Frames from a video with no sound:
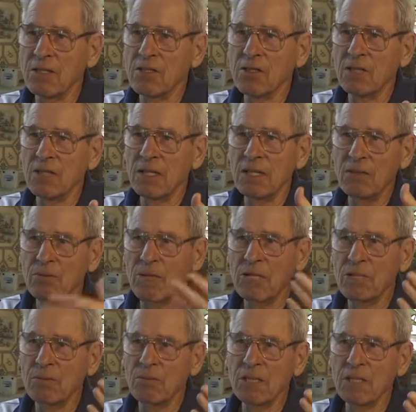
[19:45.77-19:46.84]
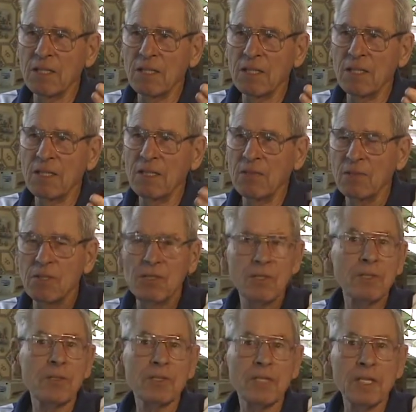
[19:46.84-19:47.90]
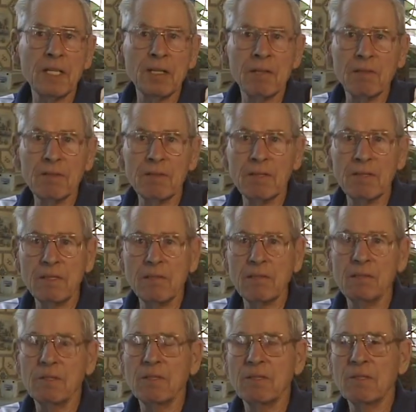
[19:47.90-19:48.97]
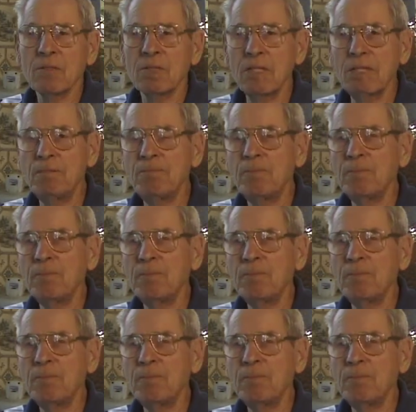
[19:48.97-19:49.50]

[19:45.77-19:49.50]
So I'd write in the middle of the night where there's no sound. It's great.